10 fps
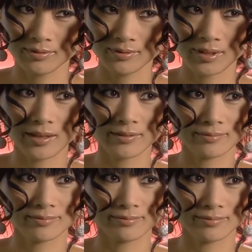
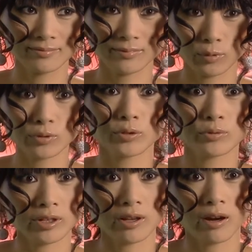than who they
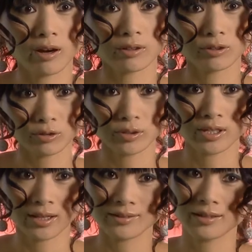really are
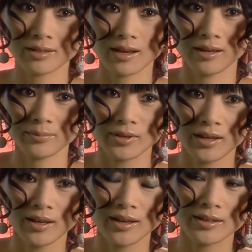looking at that time.
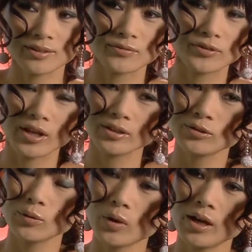I just feel, I
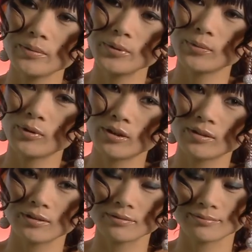don't know why people
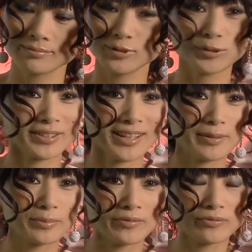are doing
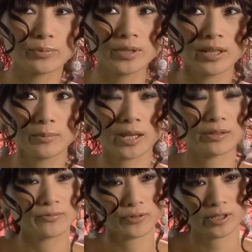that, but for me, I'm
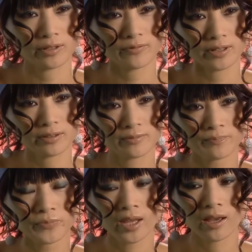not afraid of it.
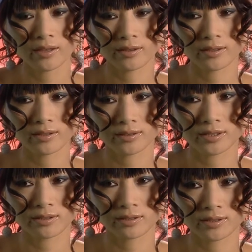I think
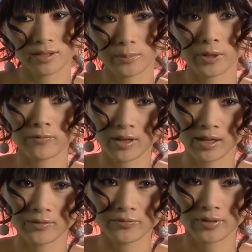that's a step of
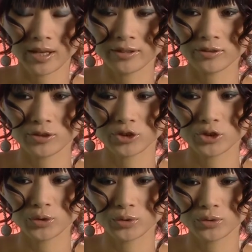life, and you need
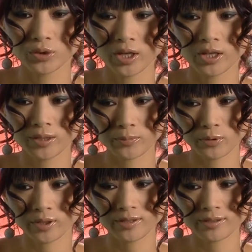to
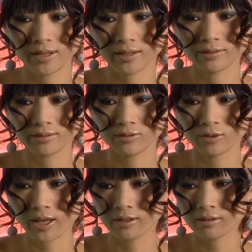embrace, then you
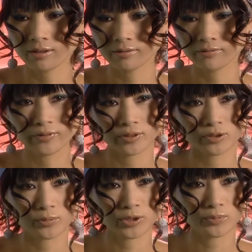can learn, feel
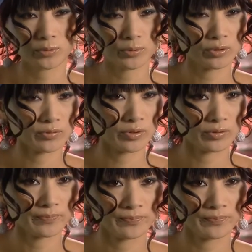so much more beautiful.